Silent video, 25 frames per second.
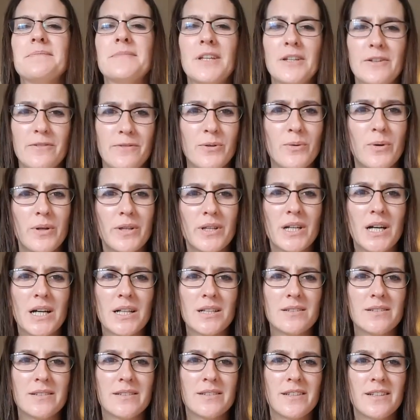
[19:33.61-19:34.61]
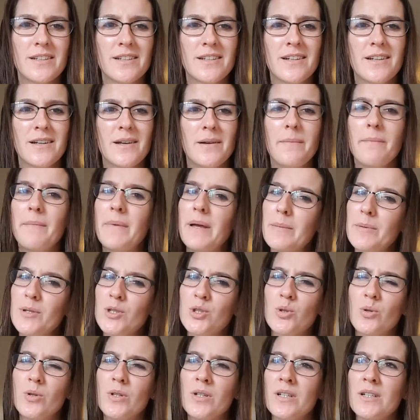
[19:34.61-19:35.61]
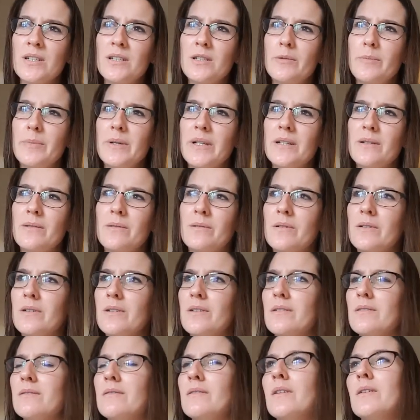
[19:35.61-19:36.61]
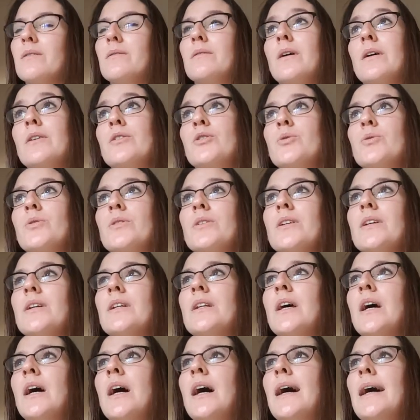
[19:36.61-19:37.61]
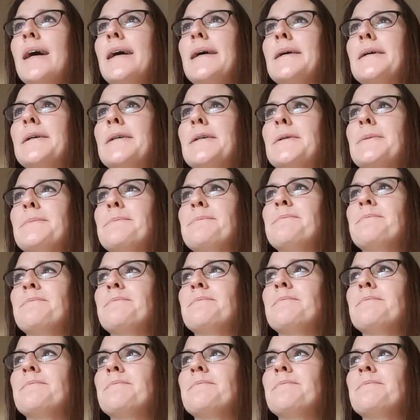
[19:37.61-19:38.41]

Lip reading: in a few other colors. Maybe shorten it a little bit, or no, not shorten it. I